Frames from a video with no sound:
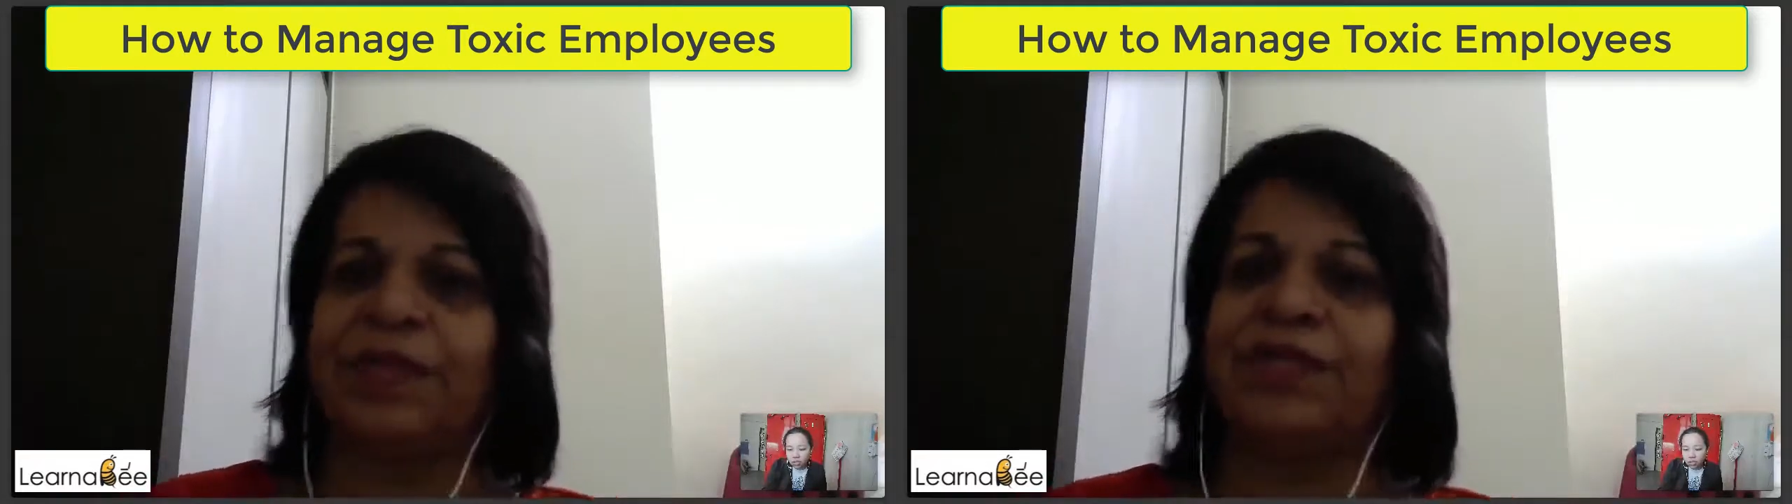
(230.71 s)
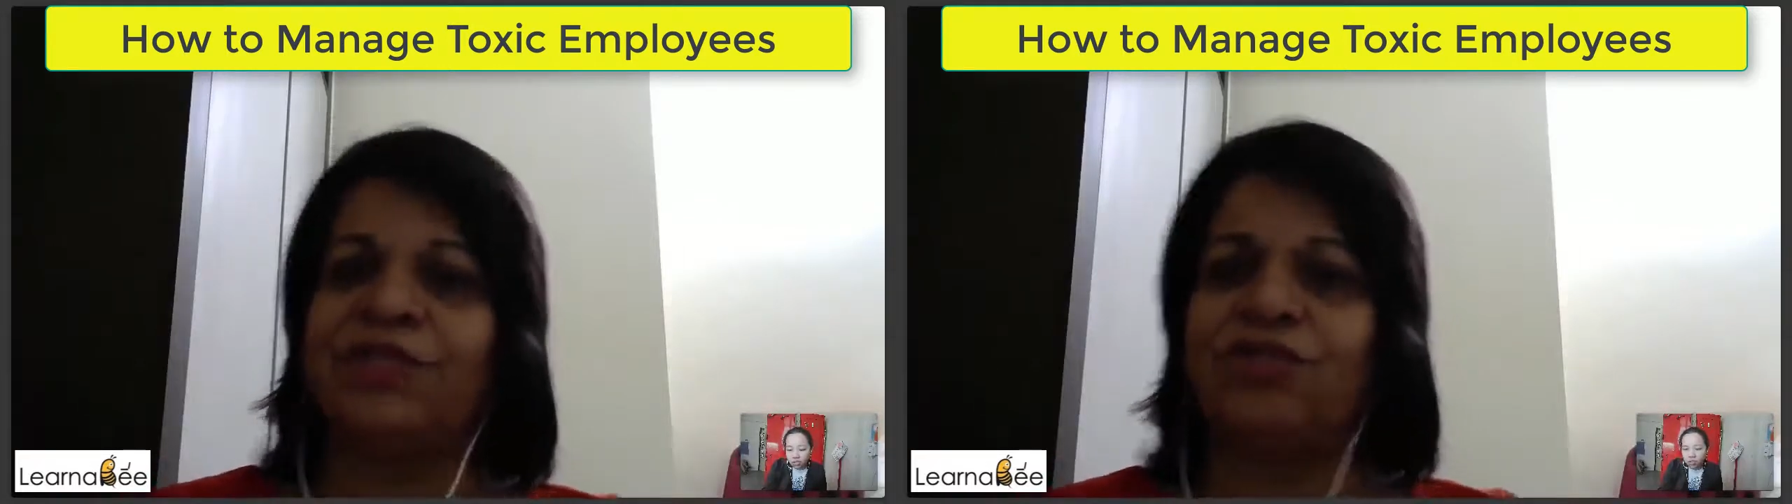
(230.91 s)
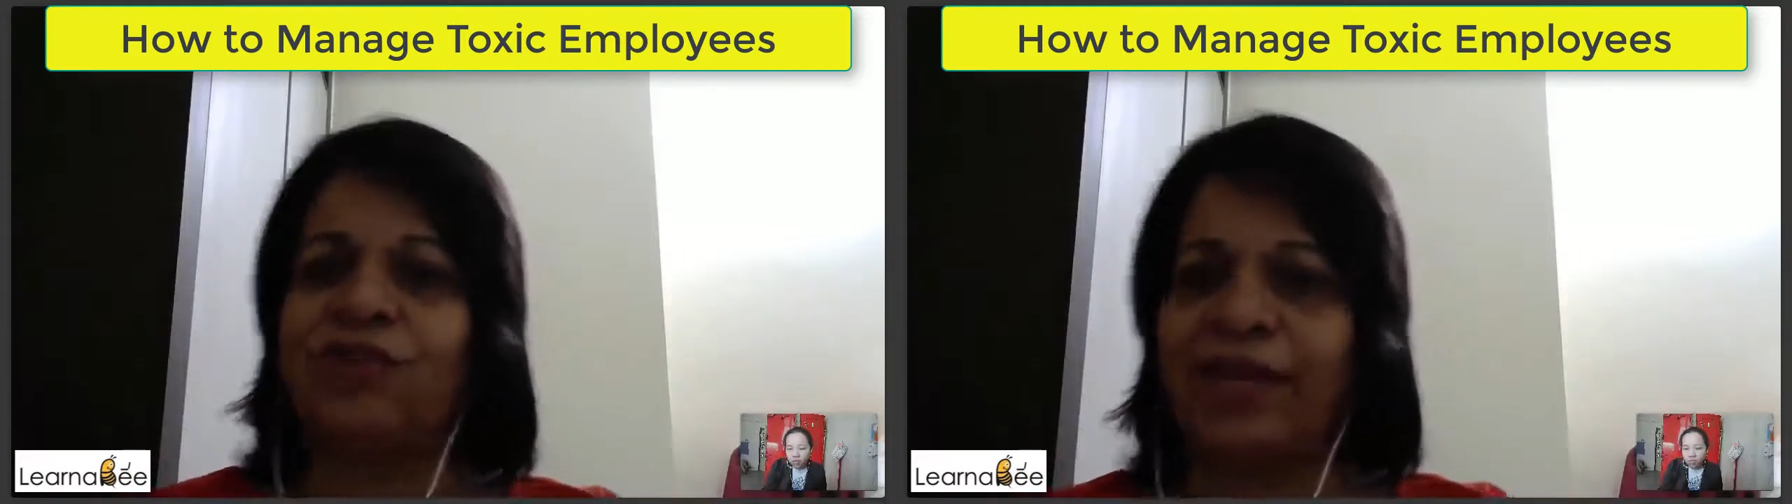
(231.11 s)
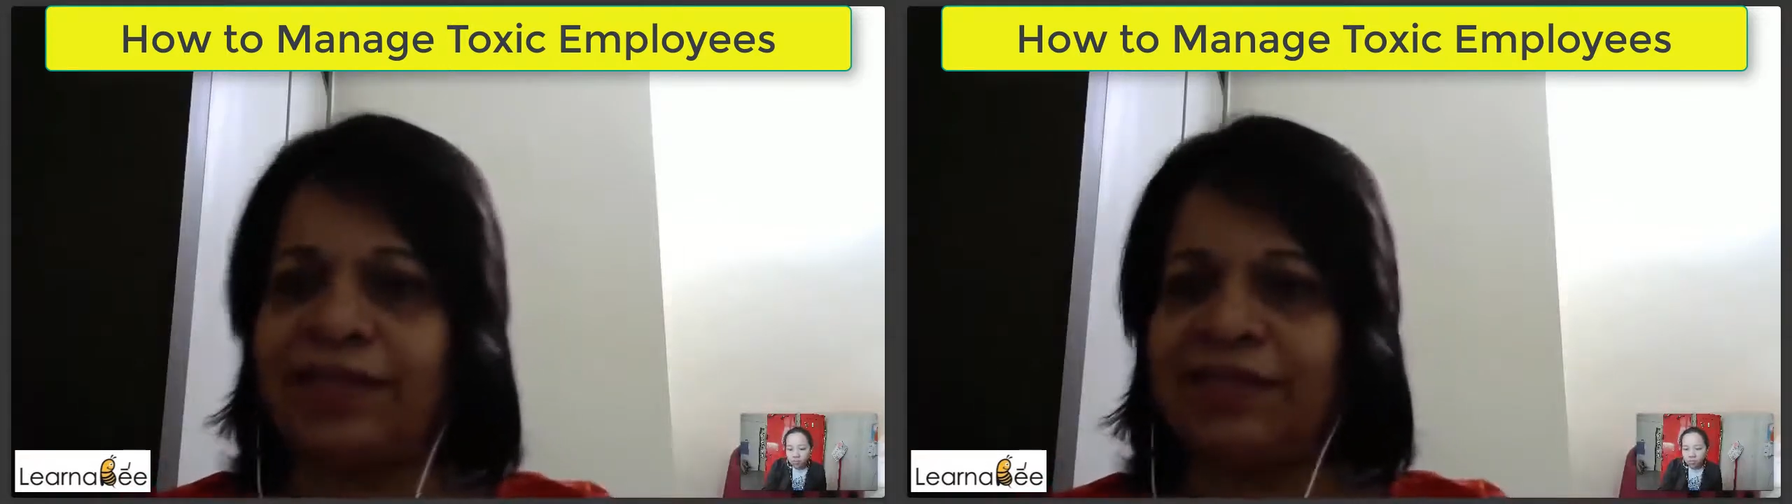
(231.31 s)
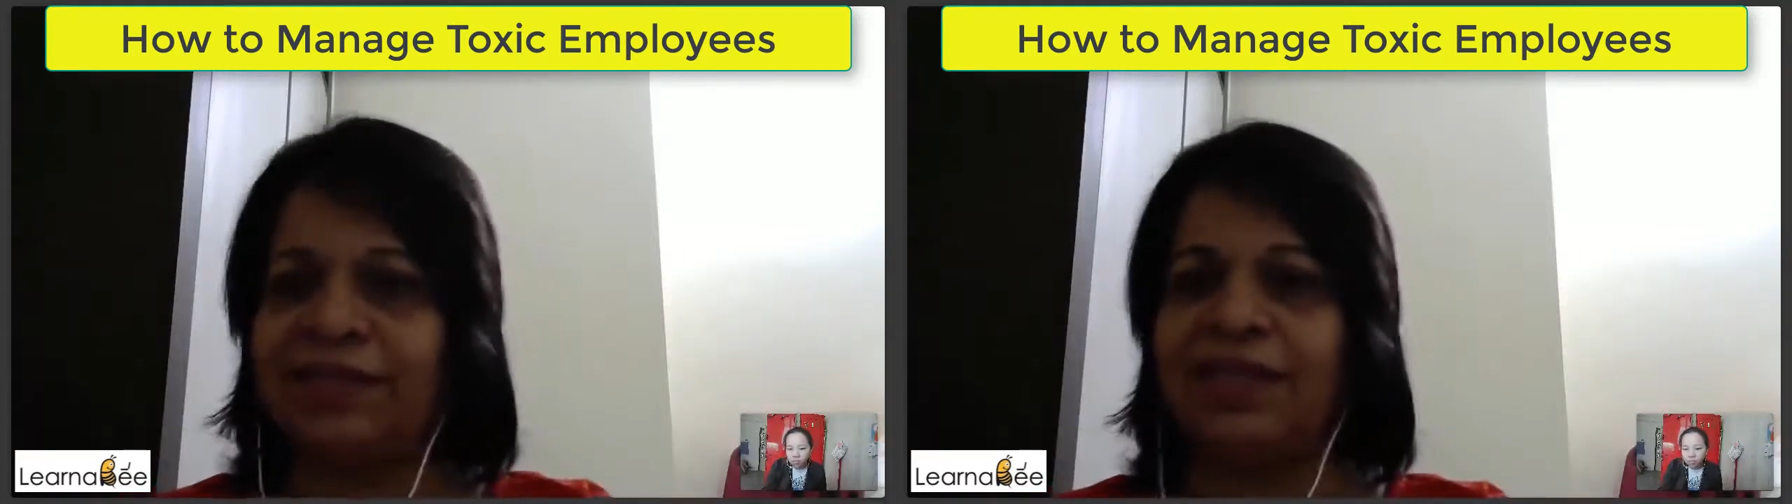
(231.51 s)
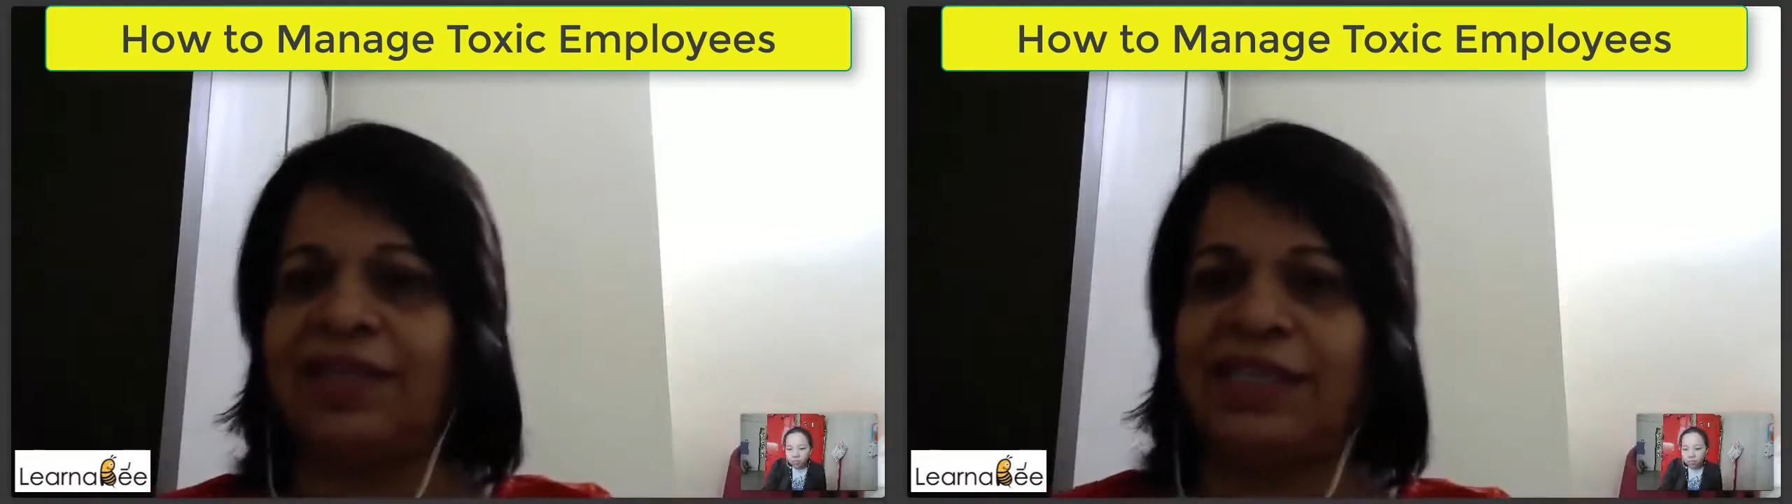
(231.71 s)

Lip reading: Address the